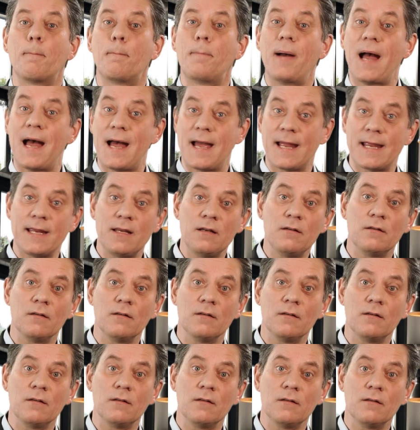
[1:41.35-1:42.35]
pain
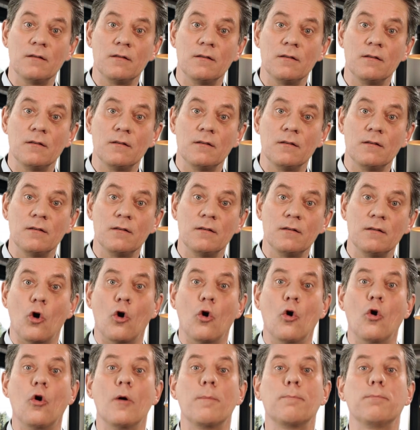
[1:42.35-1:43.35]
or
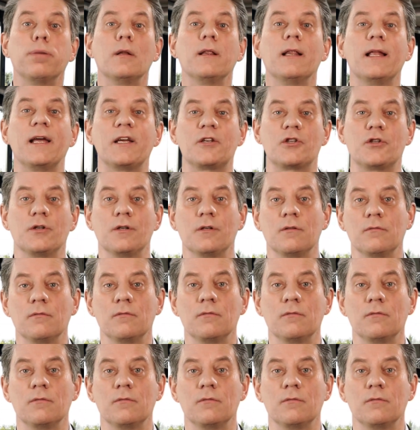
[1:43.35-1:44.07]
pleasure.